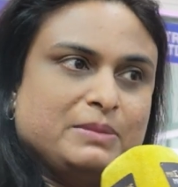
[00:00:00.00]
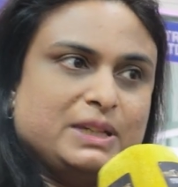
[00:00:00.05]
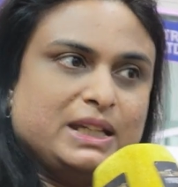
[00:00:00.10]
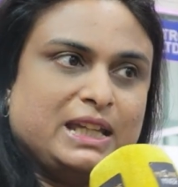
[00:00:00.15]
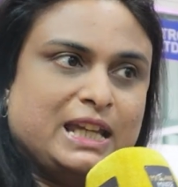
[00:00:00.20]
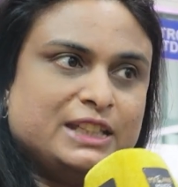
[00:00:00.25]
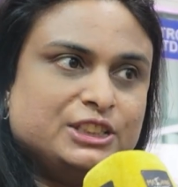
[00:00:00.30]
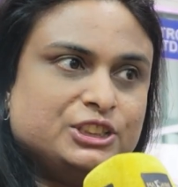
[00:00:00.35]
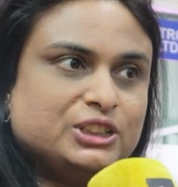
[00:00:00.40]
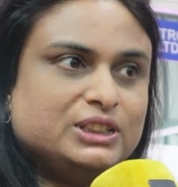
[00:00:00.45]

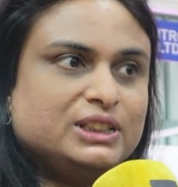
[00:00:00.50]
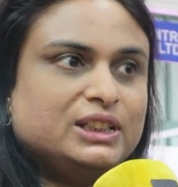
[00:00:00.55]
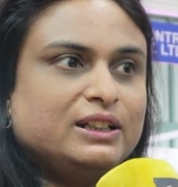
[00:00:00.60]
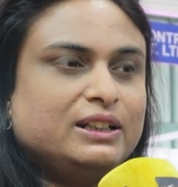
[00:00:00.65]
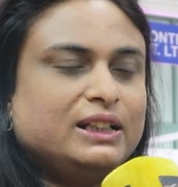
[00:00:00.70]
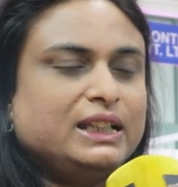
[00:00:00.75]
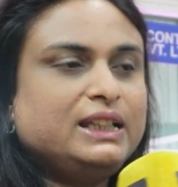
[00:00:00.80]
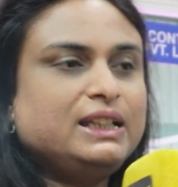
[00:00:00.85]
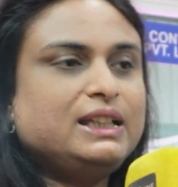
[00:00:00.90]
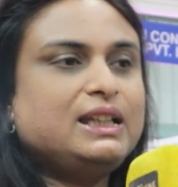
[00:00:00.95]

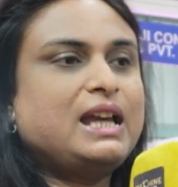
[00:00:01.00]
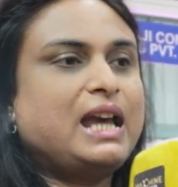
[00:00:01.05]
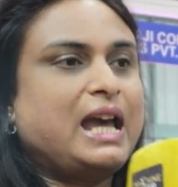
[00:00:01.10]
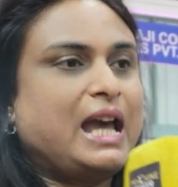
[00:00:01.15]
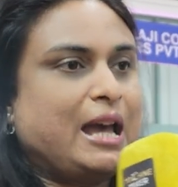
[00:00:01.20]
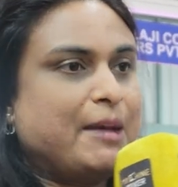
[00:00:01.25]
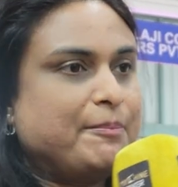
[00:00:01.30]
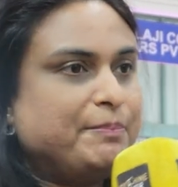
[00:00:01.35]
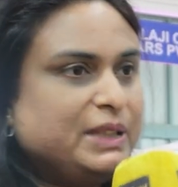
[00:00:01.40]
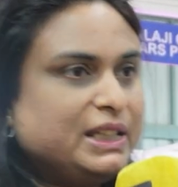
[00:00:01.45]
engineering,
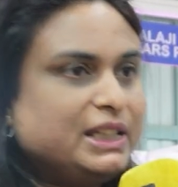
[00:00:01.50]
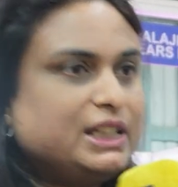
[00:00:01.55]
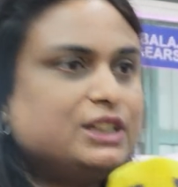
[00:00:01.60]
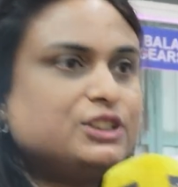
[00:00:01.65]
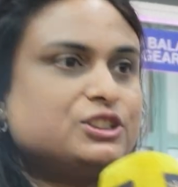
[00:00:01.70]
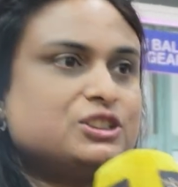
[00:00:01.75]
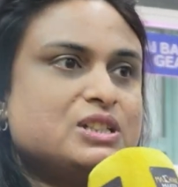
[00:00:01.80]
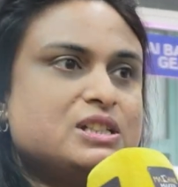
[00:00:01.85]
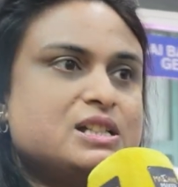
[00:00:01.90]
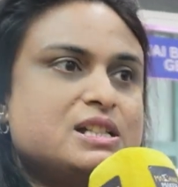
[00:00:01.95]

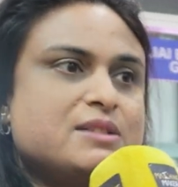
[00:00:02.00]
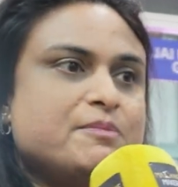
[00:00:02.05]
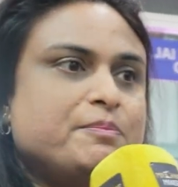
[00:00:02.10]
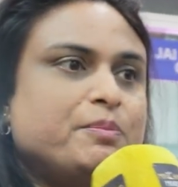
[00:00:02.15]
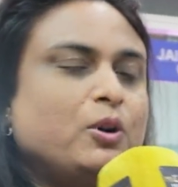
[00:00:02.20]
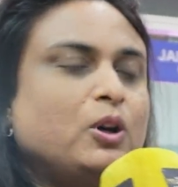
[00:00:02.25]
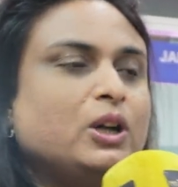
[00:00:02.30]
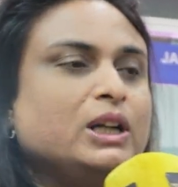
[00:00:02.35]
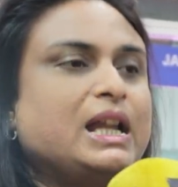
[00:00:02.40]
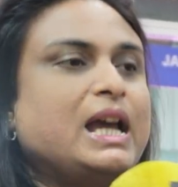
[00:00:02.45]
application
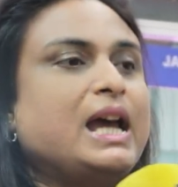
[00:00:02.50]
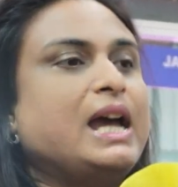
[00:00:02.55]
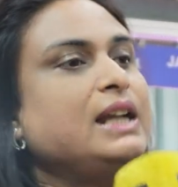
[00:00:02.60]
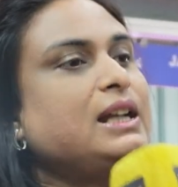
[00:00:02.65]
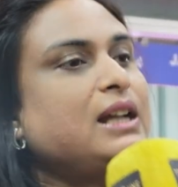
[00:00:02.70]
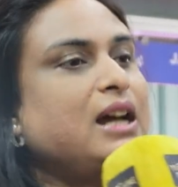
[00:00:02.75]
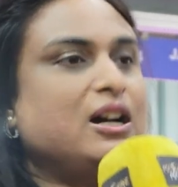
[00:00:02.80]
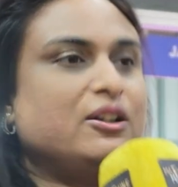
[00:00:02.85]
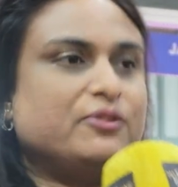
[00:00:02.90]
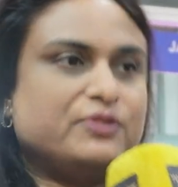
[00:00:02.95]
support,
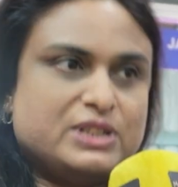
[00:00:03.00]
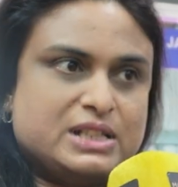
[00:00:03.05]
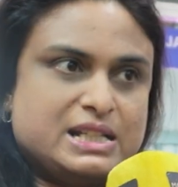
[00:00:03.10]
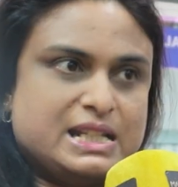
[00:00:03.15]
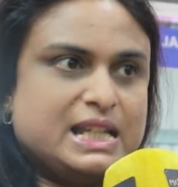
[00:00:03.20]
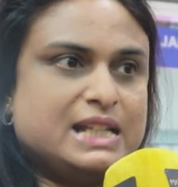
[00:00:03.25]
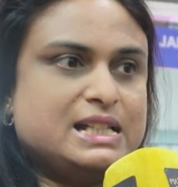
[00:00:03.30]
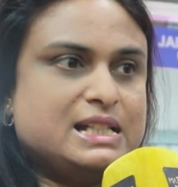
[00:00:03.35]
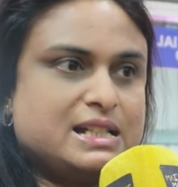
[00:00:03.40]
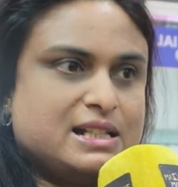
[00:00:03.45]
and after
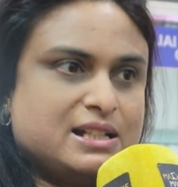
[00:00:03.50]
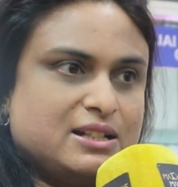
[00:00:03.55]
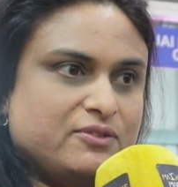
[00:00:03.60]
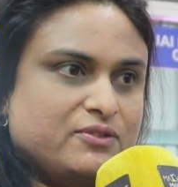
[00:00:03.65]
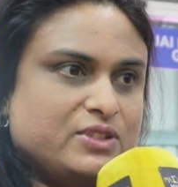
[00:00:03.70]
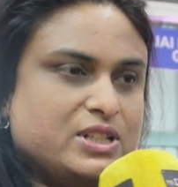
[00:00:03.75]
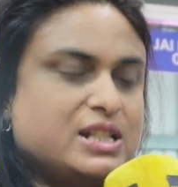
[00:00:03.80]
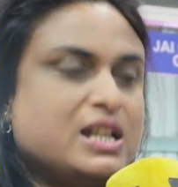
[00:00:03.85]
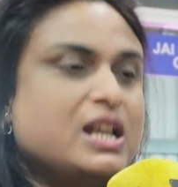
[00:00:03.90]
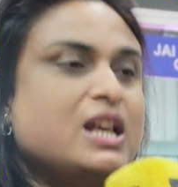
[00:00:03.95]
sales
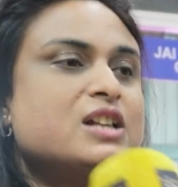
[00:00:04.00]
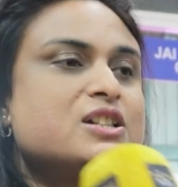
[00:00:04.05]
service.